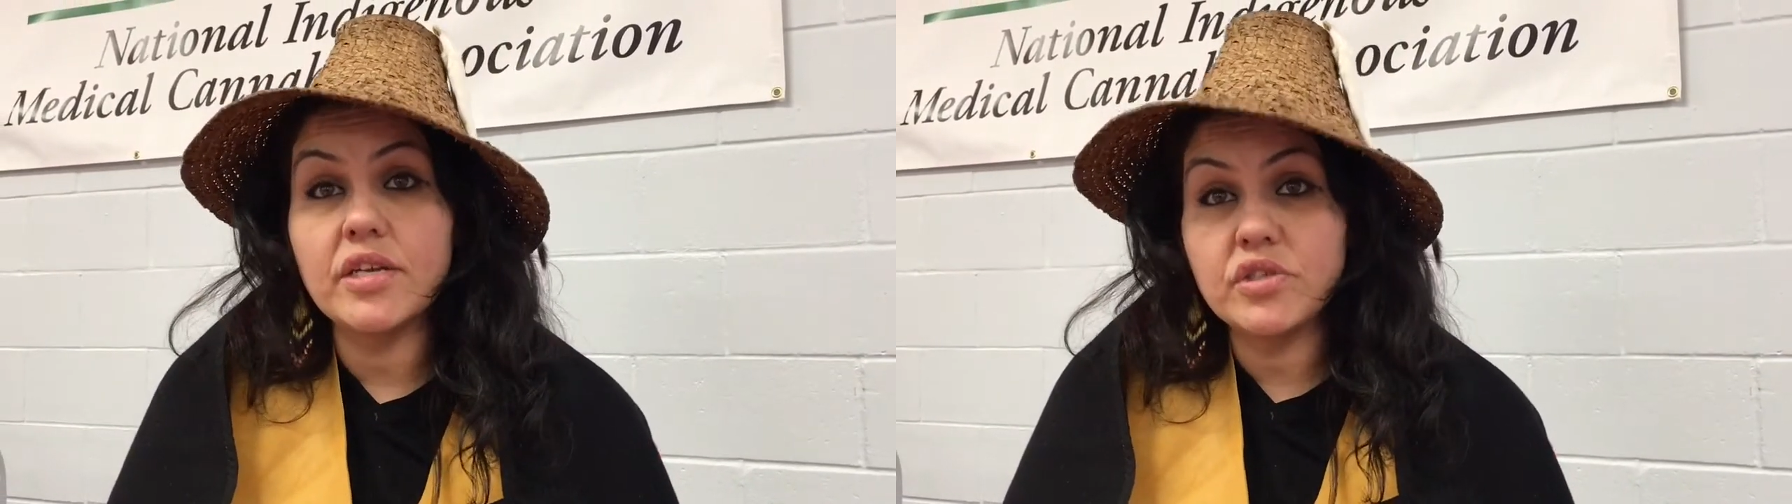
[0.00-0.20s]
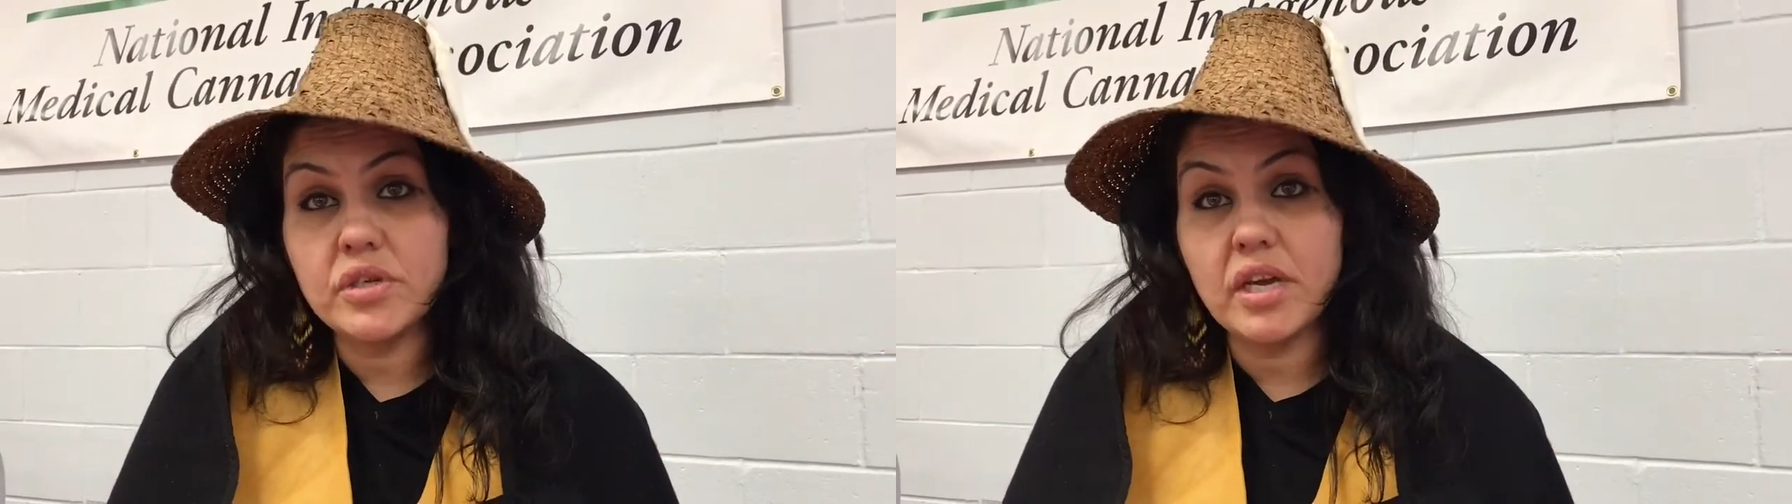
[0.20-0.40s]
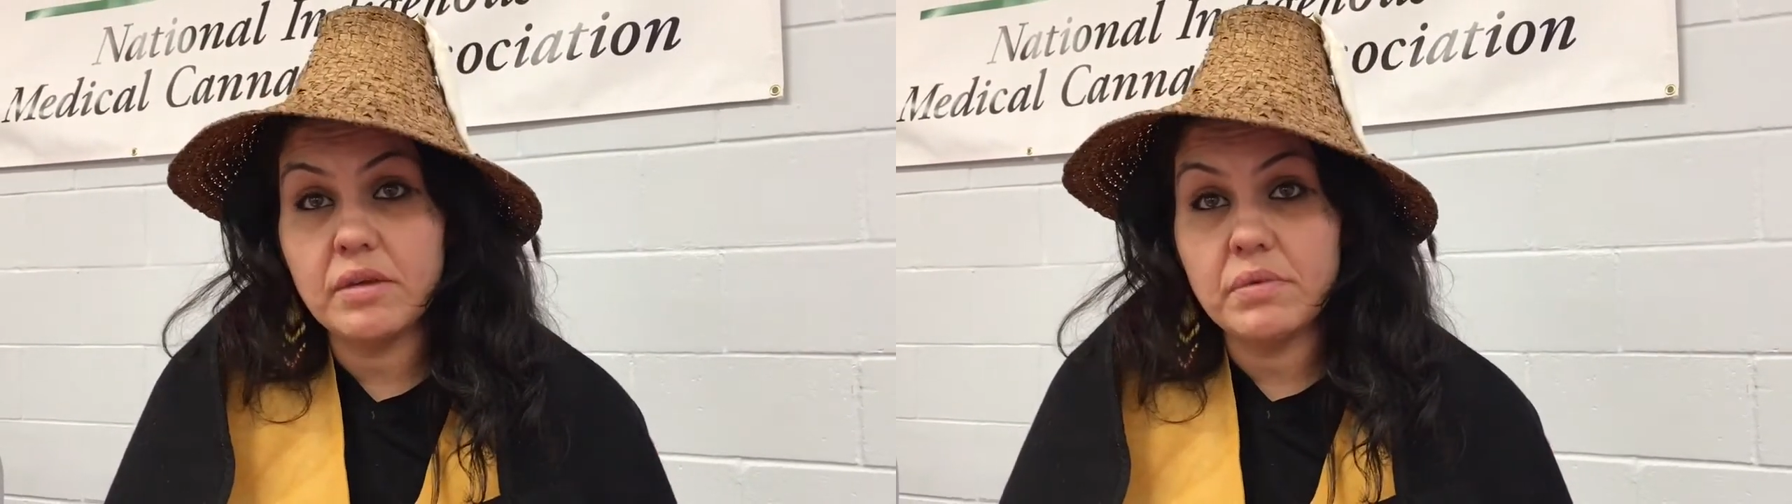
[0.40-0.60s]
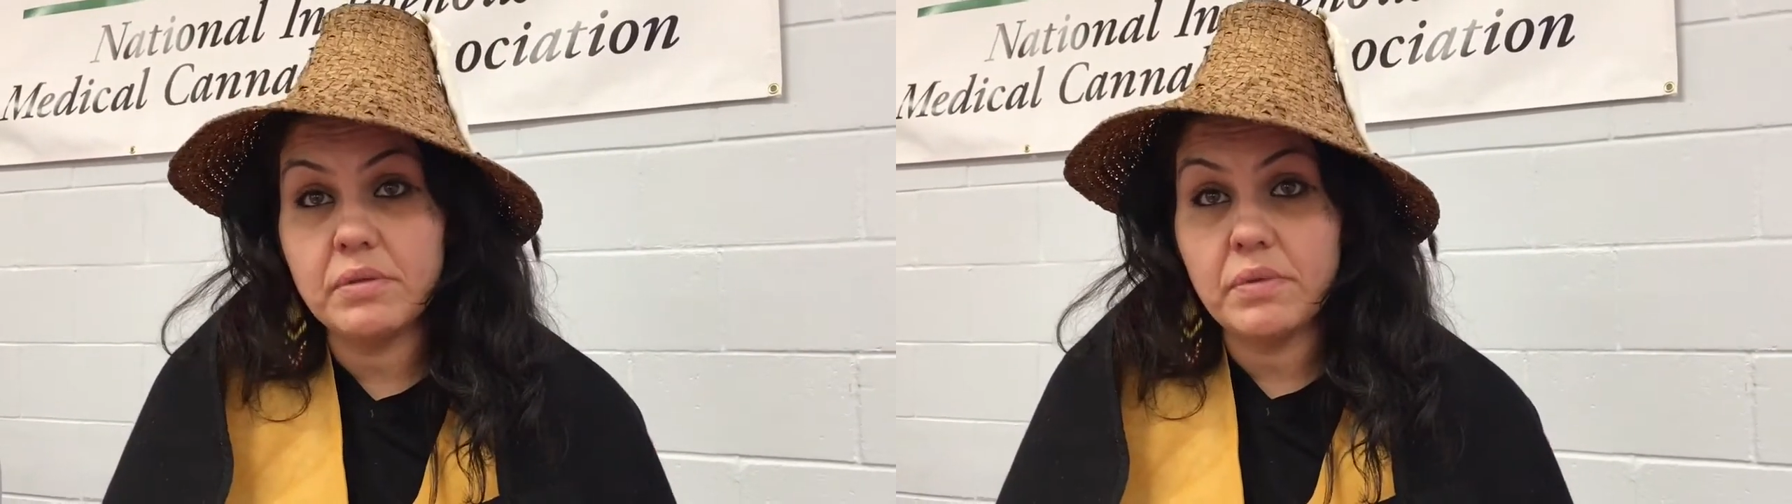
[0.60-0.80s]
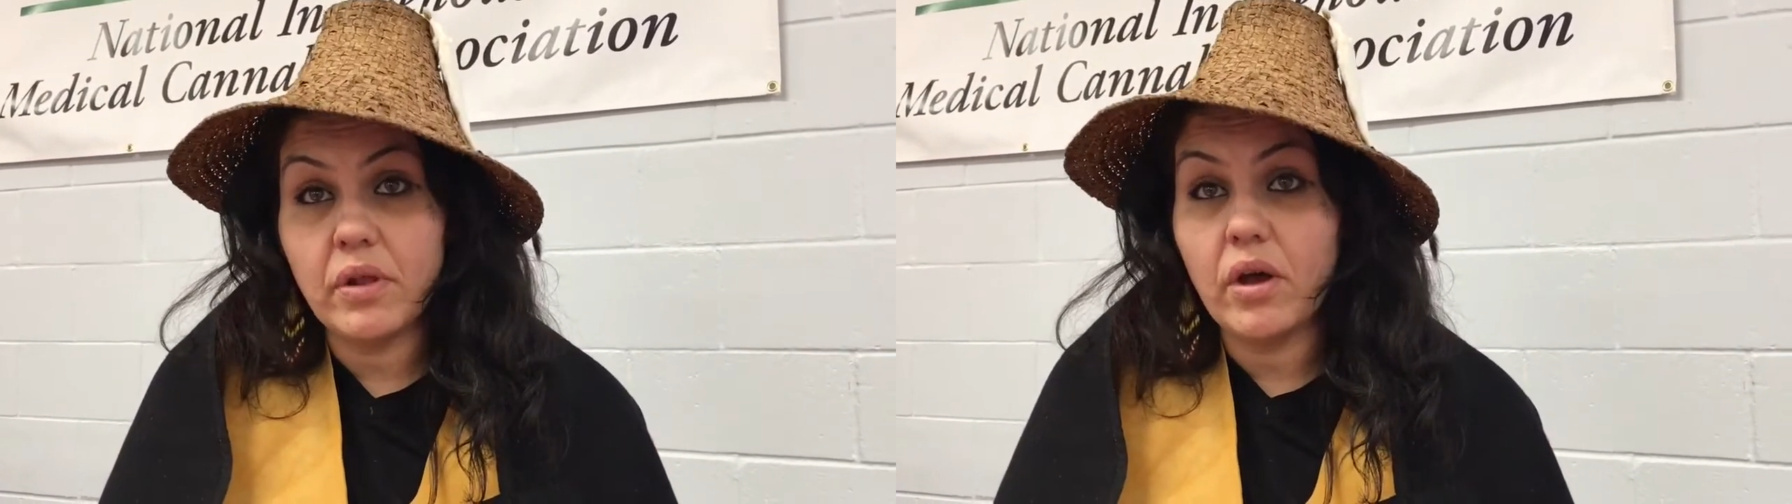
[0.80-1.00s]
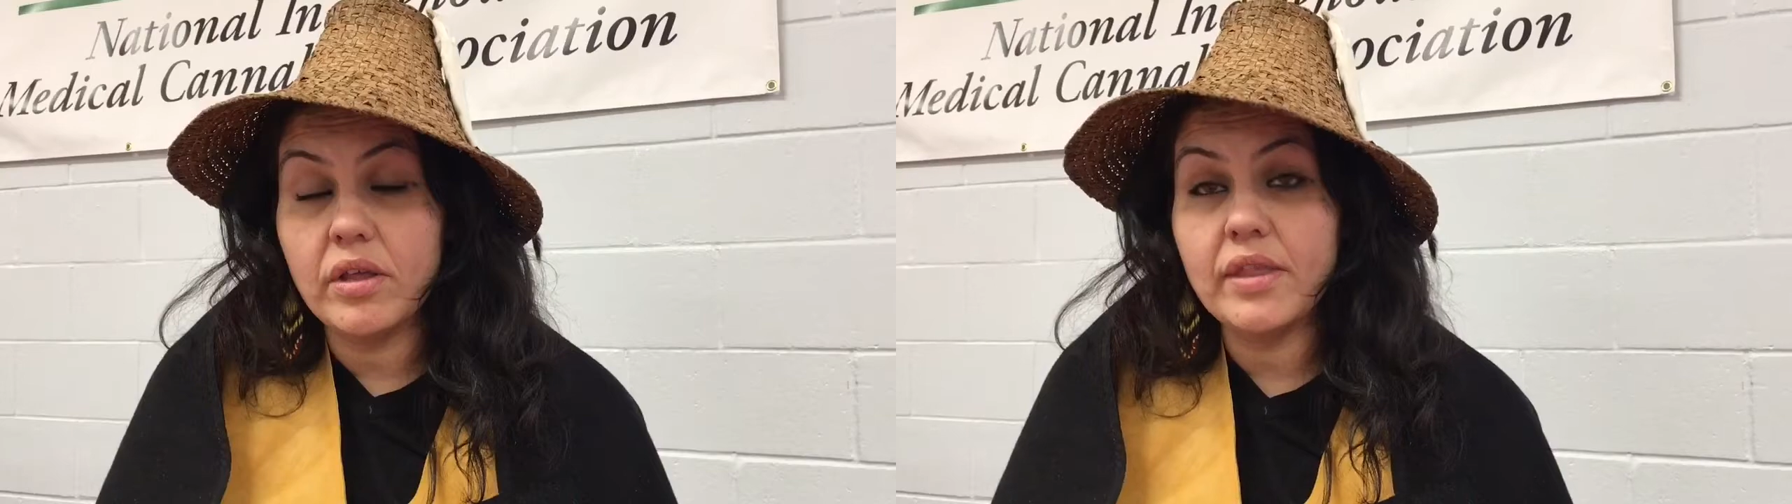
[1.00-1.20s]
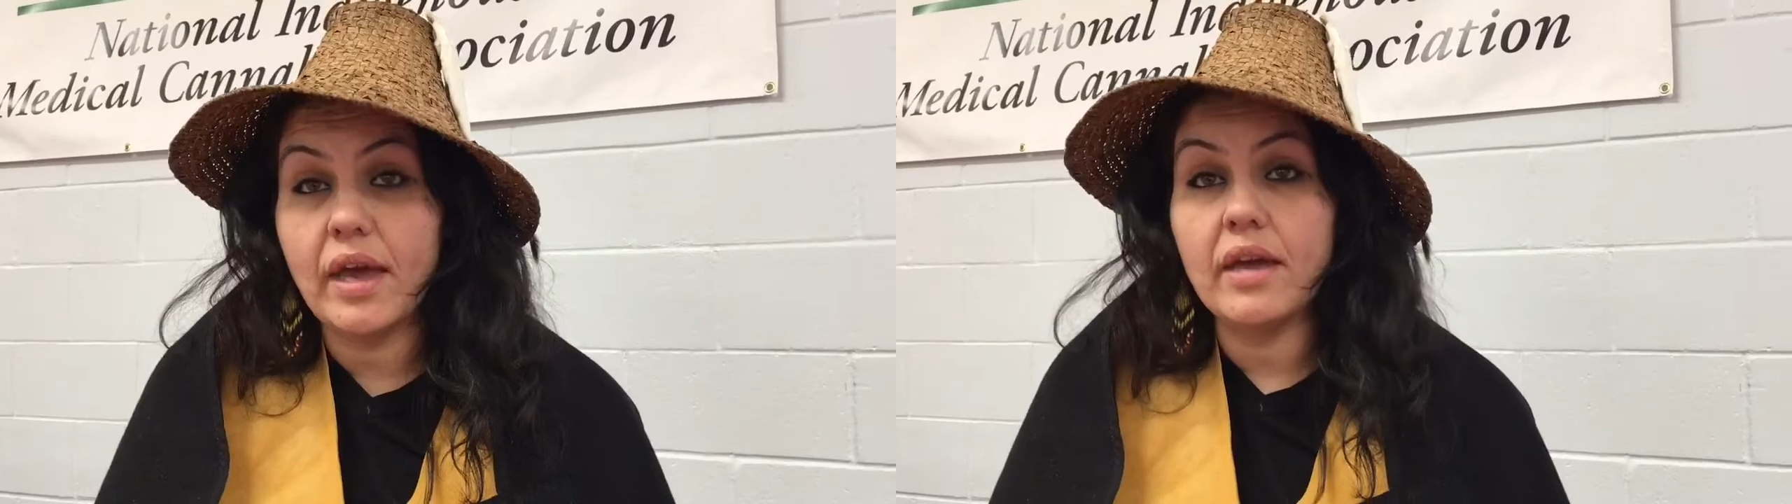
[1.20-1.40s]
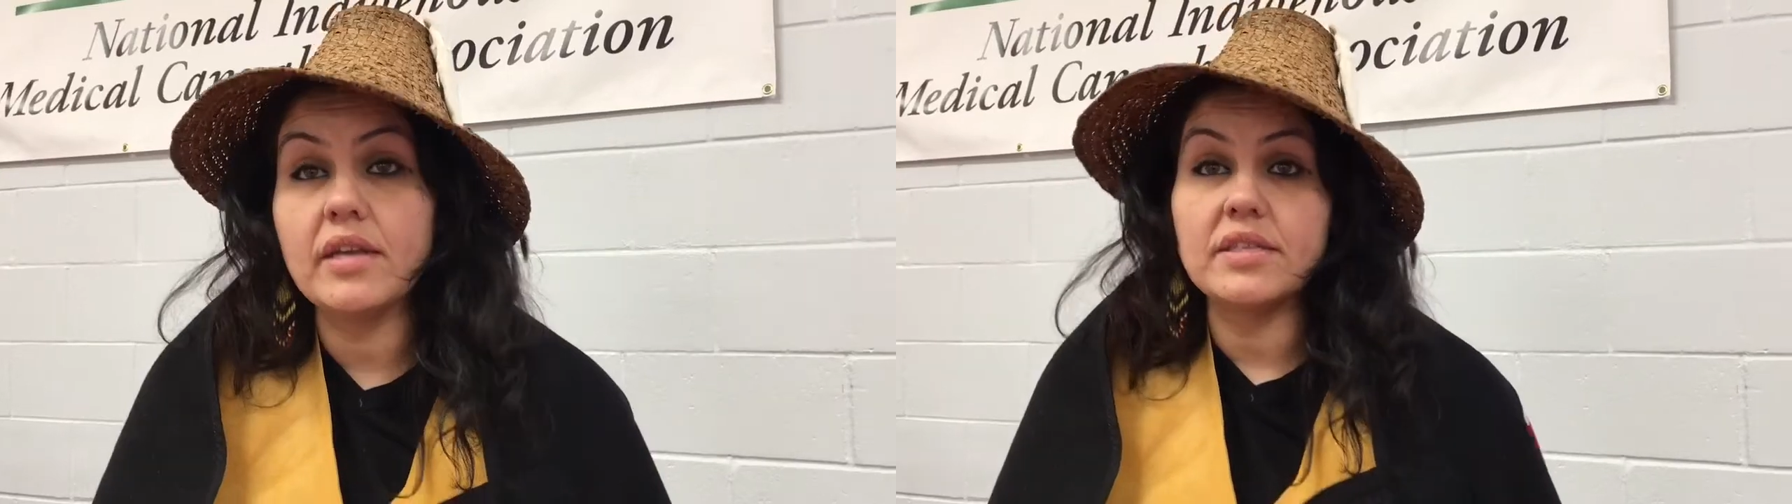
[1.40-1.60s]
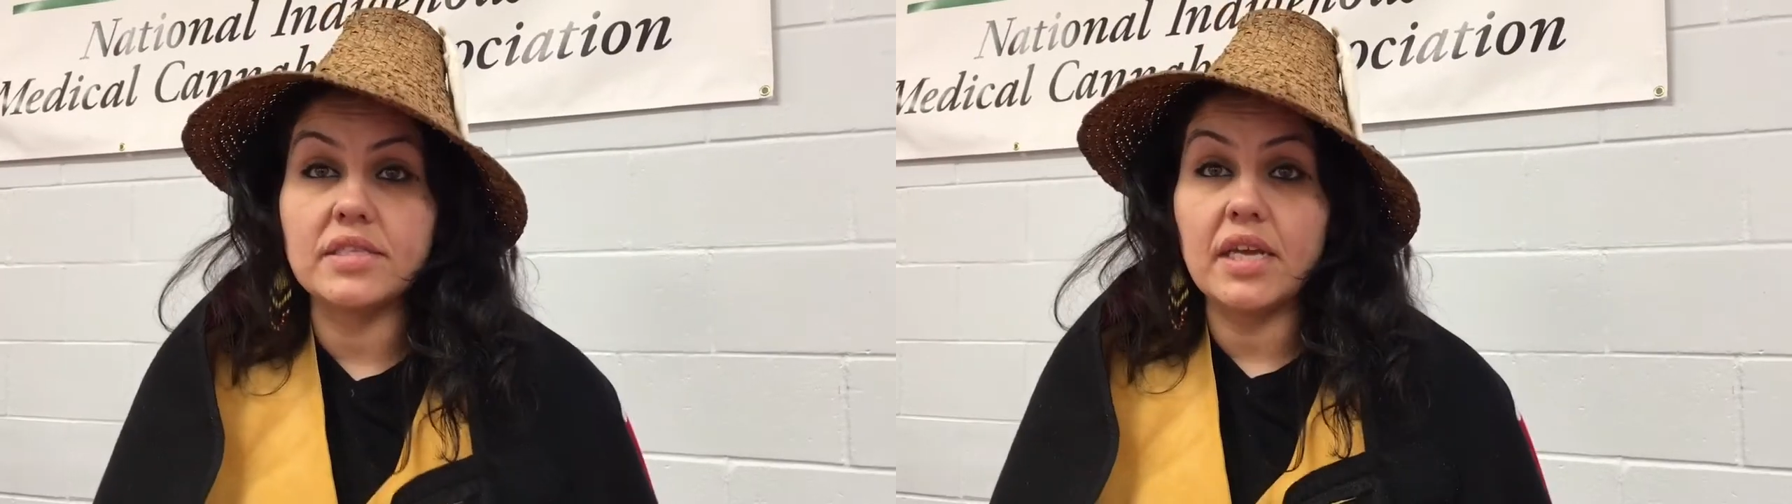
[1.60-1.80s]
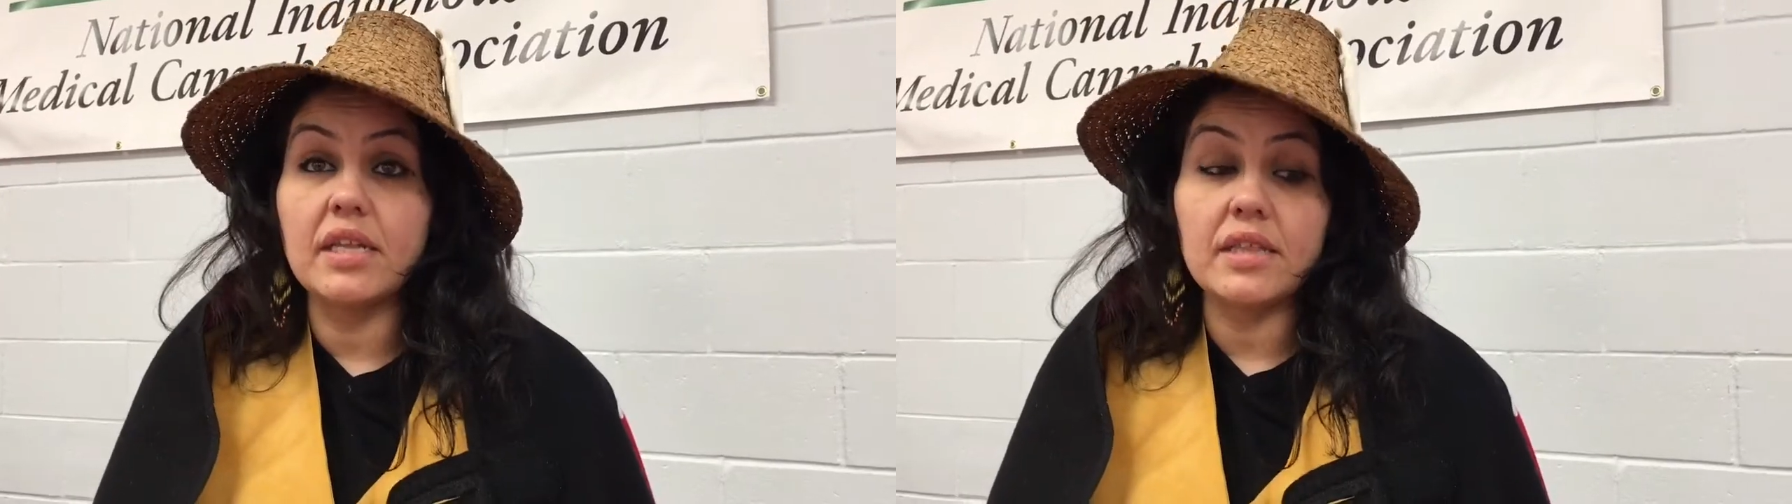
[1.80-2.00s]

educate people on that and say